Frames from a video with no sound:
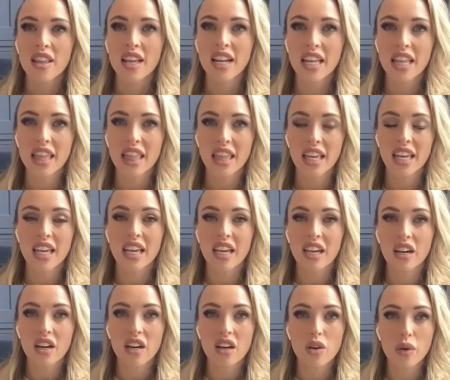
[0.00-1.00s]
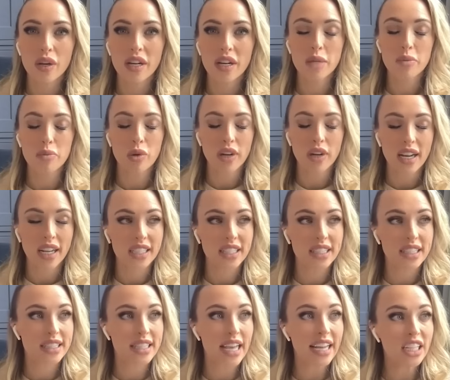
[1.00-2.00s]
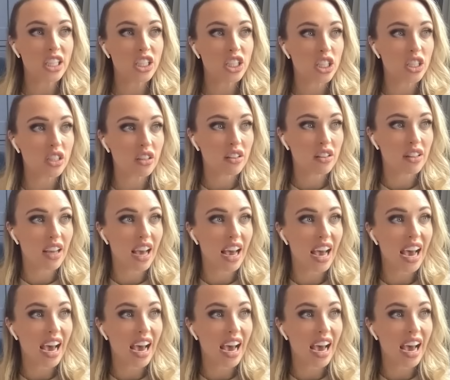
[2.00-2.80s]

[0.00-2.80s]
then you think oh we need to put an extension on the